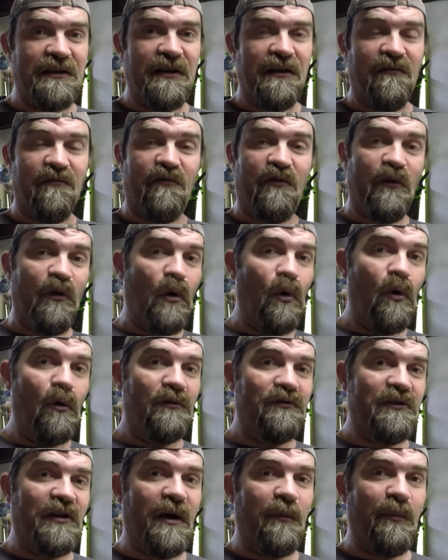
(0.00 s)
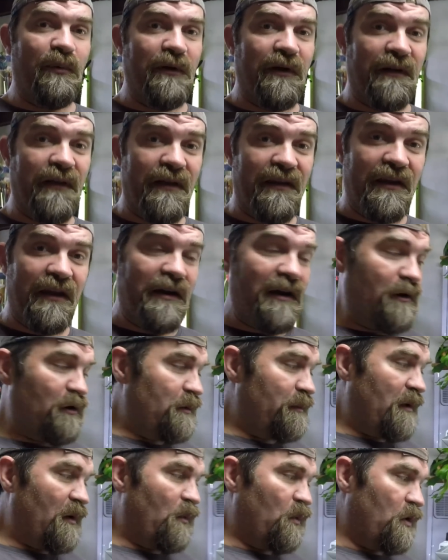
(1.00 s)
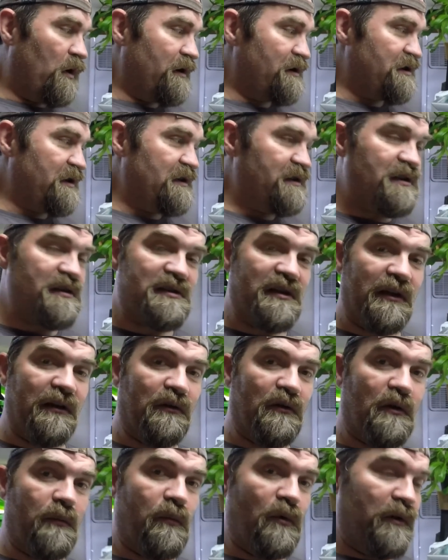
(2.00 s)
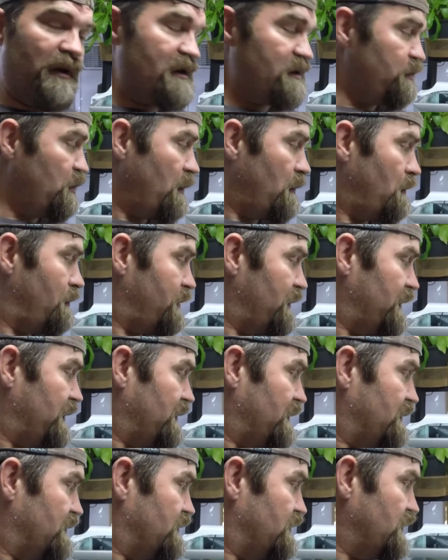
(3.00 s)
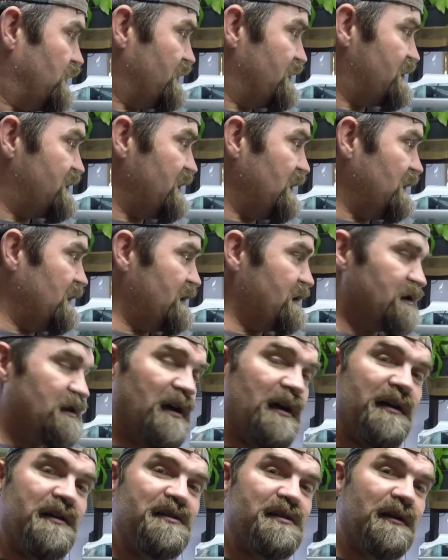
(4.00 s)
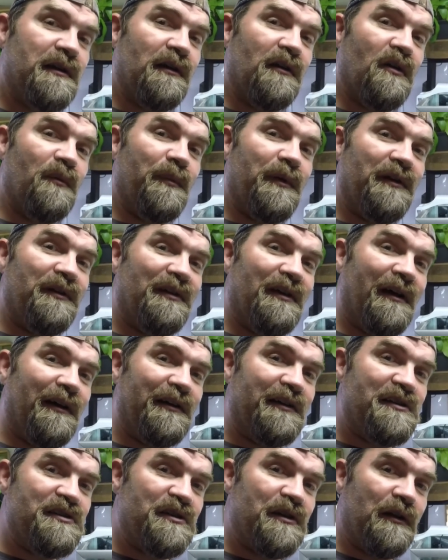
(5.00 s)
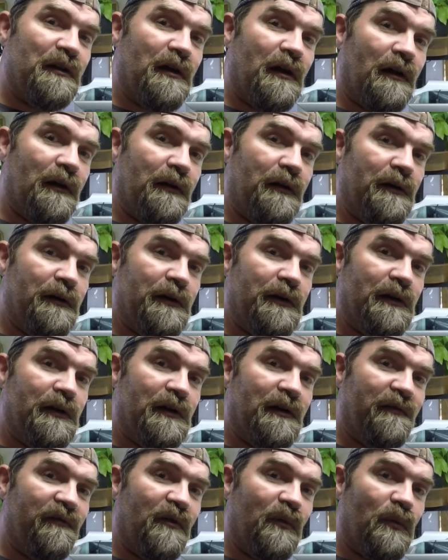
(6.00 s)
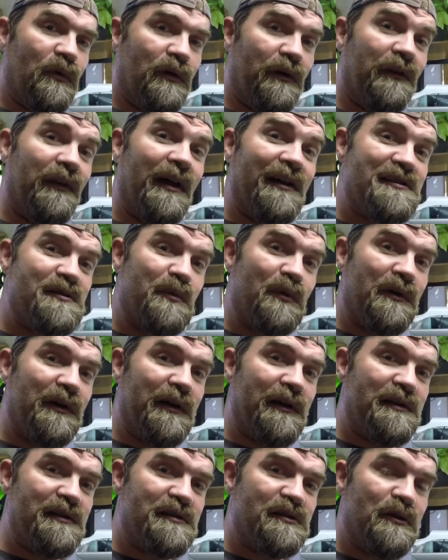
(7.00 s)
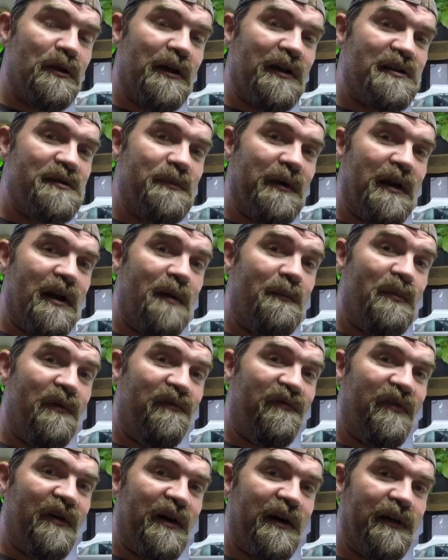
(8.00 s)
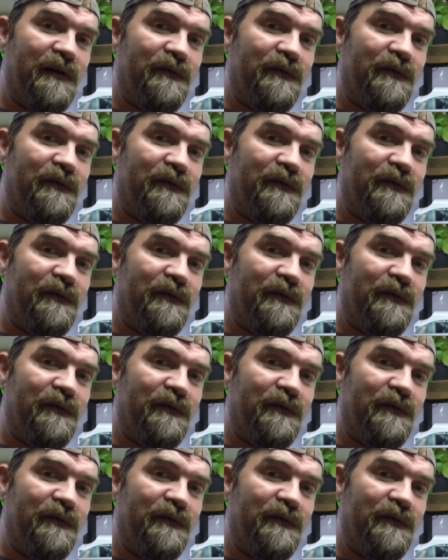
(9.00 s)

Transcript: for the whole tub, and then I do my water changes like normal. That's probably, you can see these tanks are a little bit darkish in the colour of the water. That's what it is. So that's my number 5.